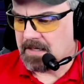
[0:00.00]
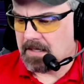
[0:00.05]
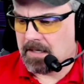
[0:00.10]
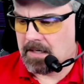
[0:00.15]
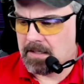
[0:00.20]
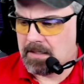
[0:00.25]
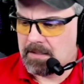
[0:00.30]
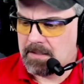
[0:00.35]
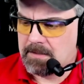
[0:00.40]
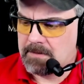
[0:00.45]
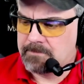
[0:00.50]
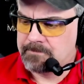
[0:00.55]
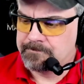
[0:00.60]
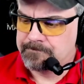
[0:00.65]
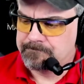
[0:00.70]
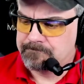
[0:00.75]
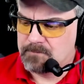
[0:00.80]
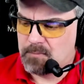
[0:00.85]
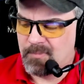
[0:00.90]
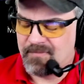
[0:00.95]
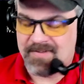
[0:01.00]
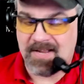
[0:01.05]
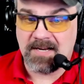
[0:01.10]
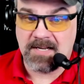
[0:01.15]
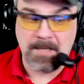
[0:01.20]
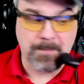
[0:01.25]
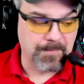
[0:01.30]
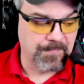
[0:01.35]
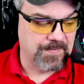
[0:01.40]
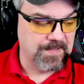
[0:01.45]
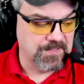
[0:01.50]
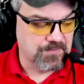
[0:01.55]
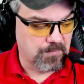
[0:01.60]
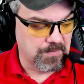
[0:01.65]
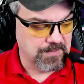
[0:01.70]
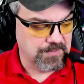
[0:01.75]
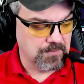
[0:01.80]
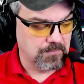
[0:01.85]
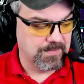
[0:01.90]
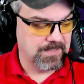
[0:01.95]
Um, we've got a couple things
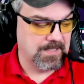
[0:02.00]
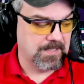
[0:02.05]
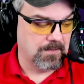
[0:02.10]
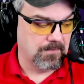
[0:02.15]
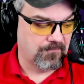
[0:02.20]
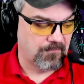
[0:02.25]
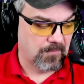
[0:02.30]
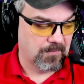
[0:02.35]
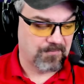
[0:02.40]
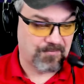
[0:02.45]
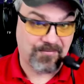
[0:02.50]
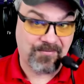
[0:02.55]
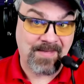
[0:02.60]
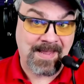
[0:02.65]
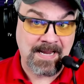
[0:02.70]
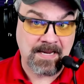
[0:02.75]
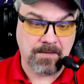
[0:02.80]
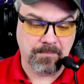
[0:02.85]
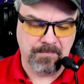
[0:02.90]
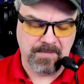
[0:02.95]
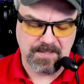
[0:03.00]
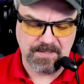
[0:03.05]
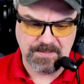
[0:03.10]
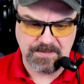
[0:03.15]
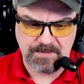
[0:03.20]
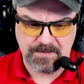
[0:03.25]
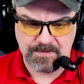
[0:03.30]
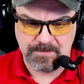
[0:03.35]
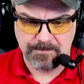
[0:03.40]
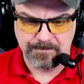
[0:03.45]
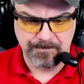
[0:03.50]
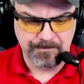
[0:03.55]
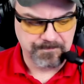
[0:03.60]
we're doing here for Thankmas